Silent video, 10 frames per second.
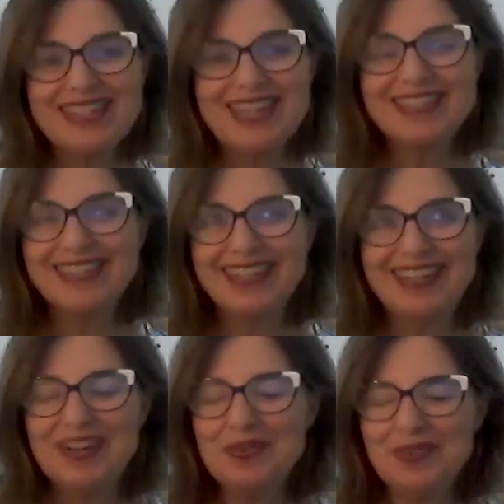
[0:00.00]
And
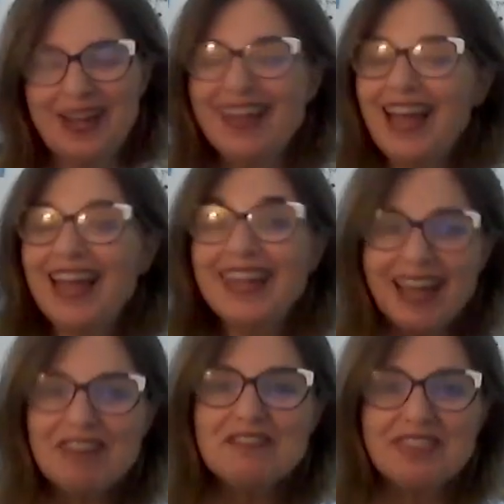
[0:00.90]
I
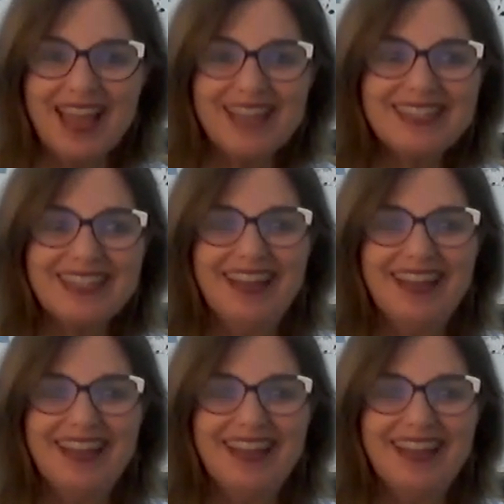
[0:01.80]
love that.